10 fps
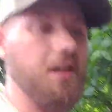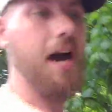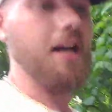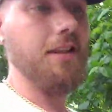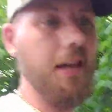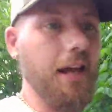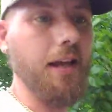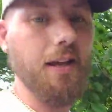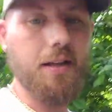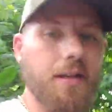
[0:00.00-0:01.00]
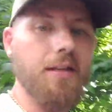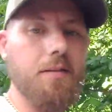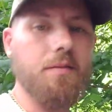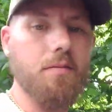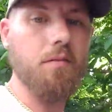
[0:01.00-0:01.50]
guy did a
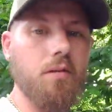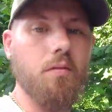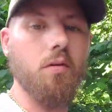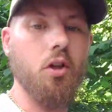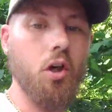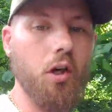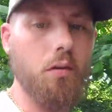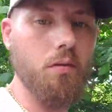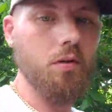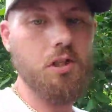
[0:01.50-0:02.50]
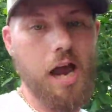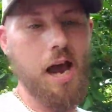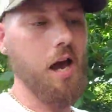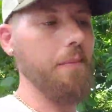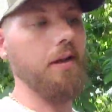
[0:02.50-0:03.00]
good
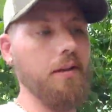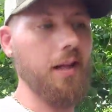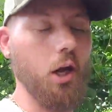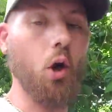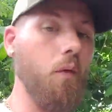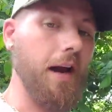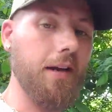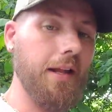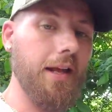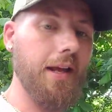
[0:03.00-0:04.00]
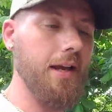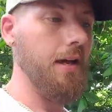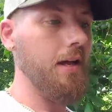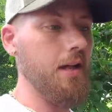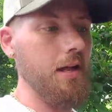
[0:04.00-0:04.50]
job and did it correctly.
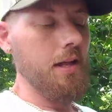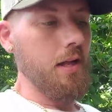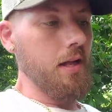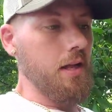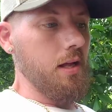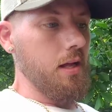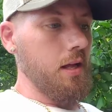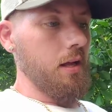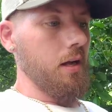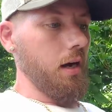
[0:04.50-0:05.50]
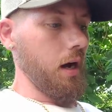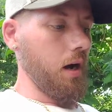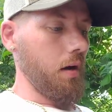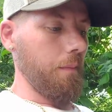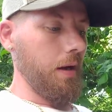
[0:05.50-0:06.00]

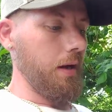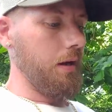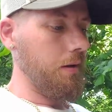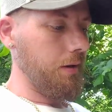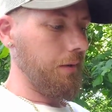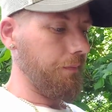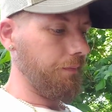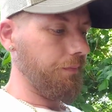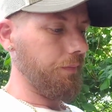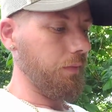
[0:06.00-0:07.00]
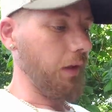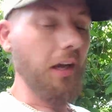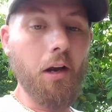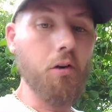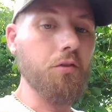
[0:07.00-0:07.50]
The
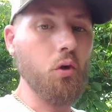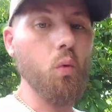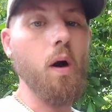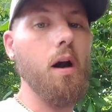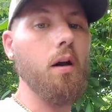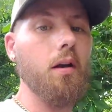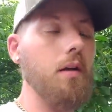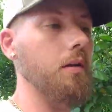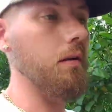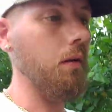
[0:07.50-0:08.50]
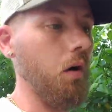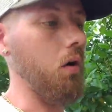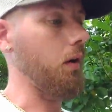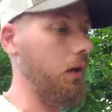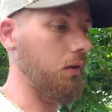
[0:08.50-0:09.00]
gears do work.
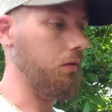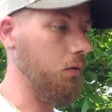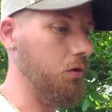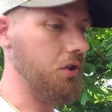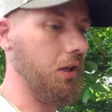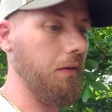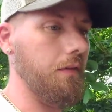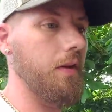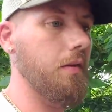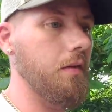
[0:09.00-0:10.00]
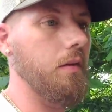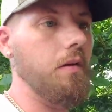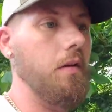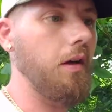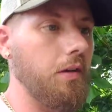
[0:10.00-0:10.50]
All the gears do shift.
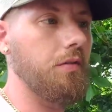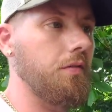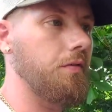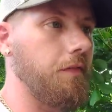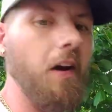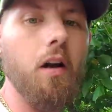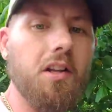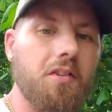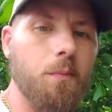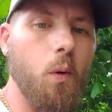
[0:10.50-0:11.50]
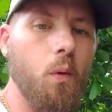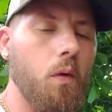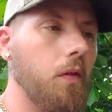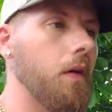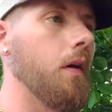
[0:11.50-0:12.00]
It's fairly smooth.